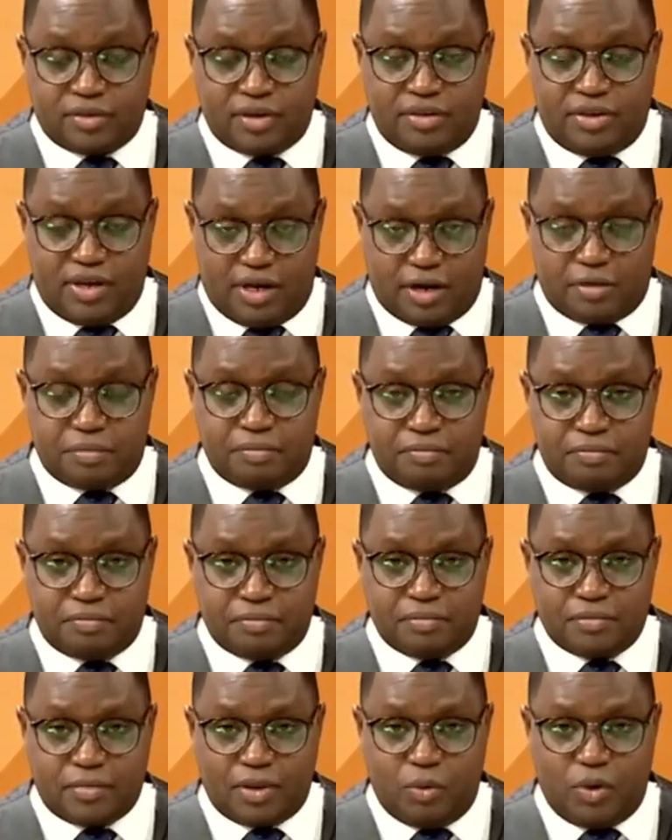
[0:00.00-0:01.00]
Yeah,
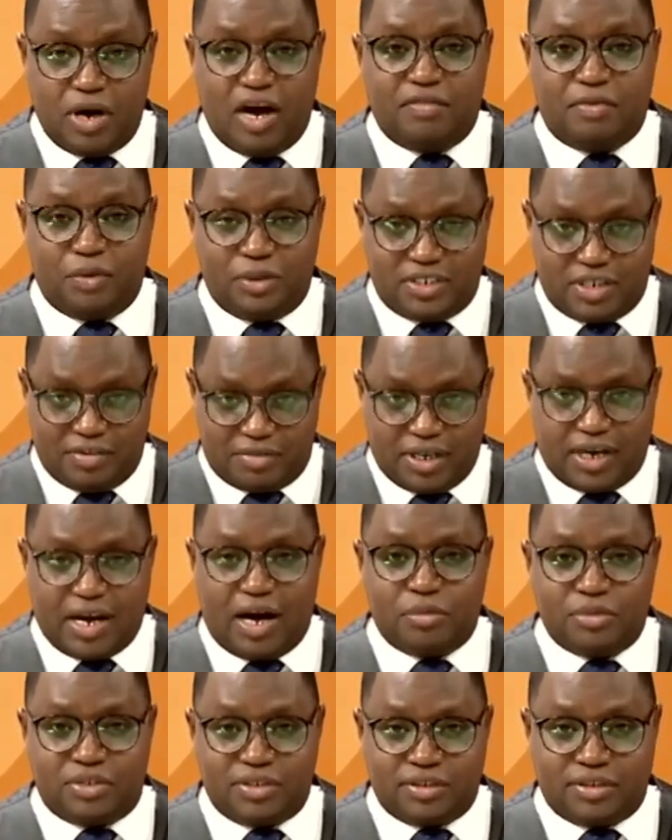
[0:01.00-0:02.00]
we have 47
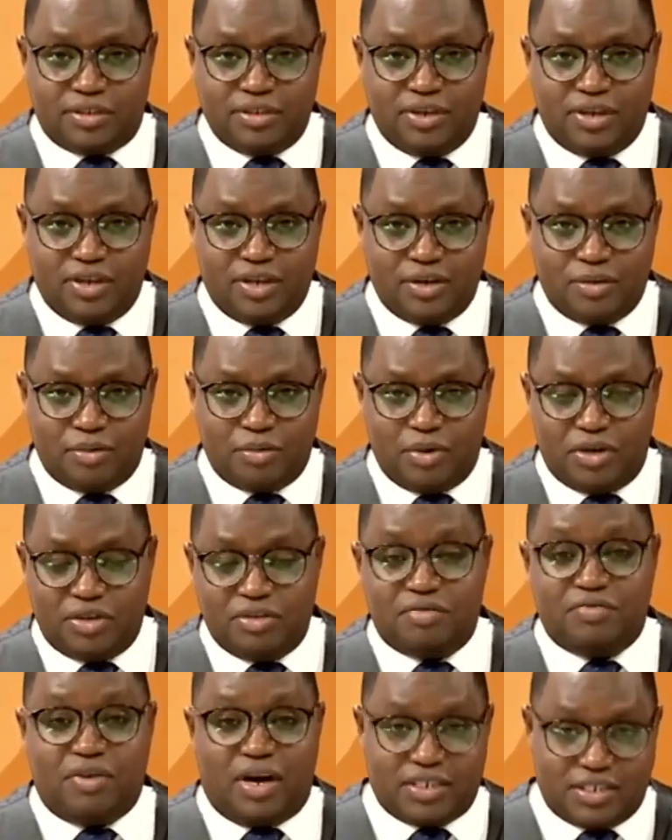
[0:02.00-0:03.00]
counties. When
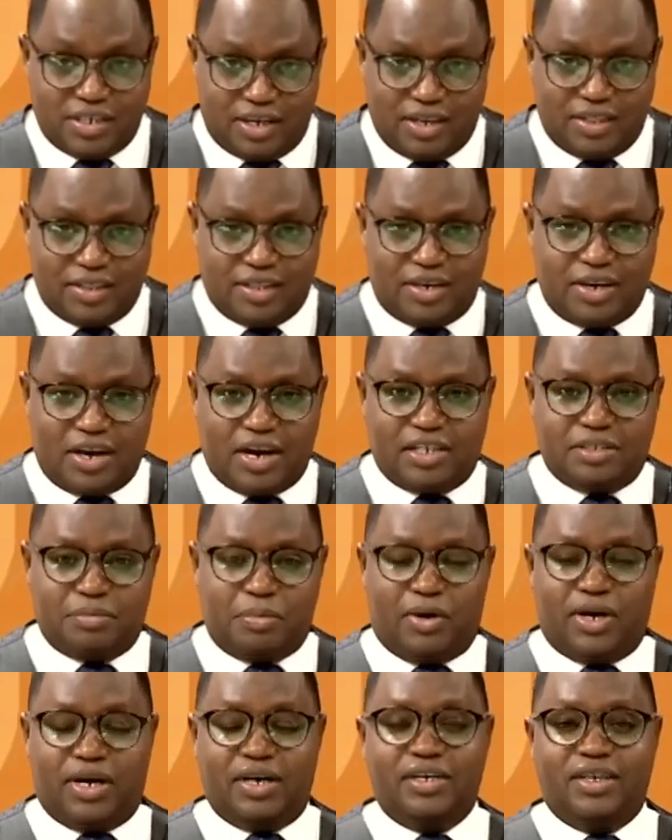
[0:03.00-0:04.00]
you factor in the
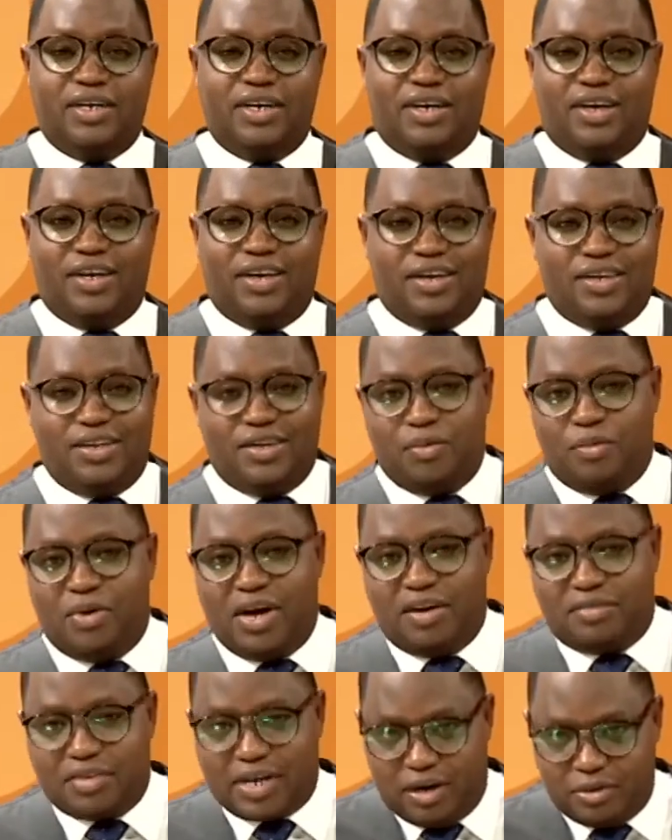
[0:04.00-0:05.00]
diaspora,
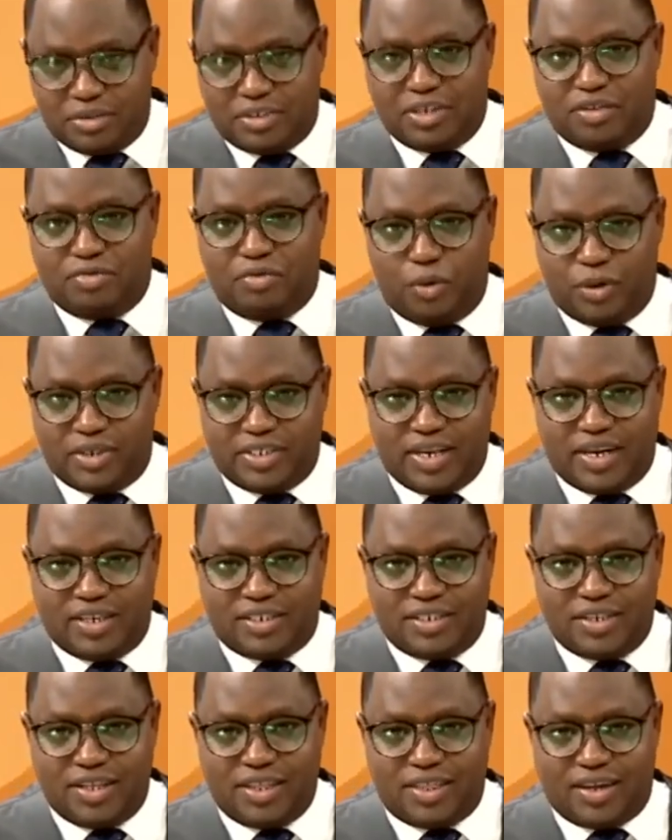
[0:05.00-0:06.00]
we have County
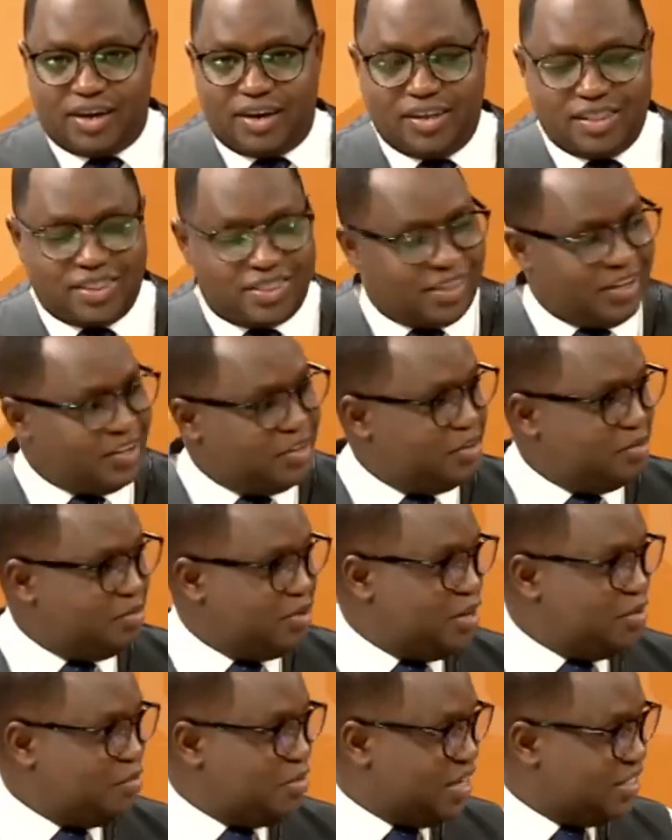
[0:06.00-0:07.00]
48 there. Thank you
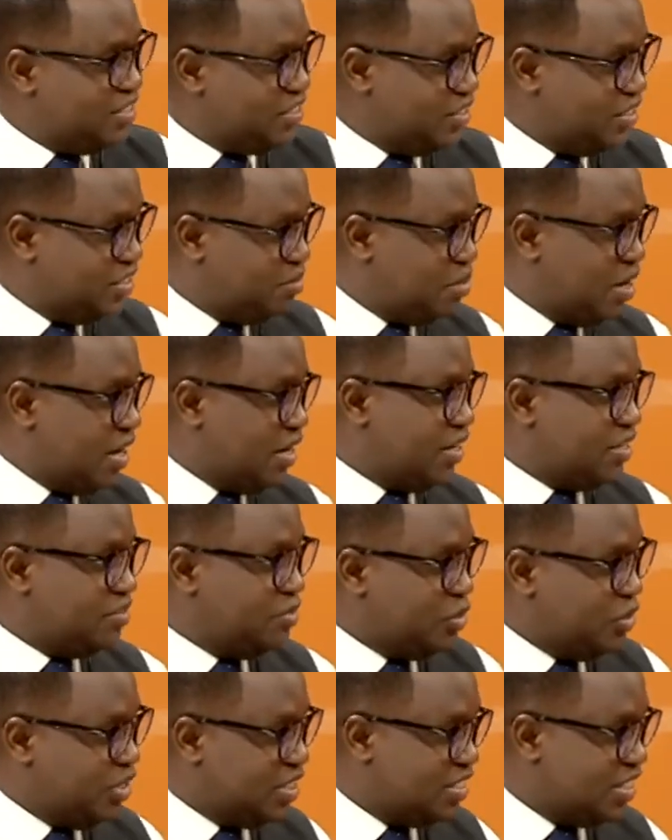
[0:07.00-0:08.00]
very much indeed, Bernard,
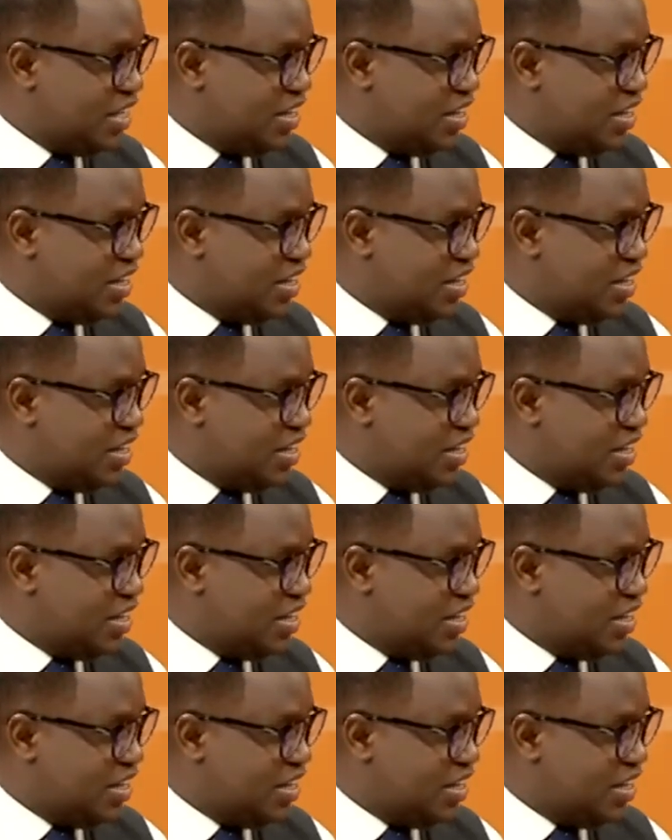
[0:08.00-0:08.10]
for your time.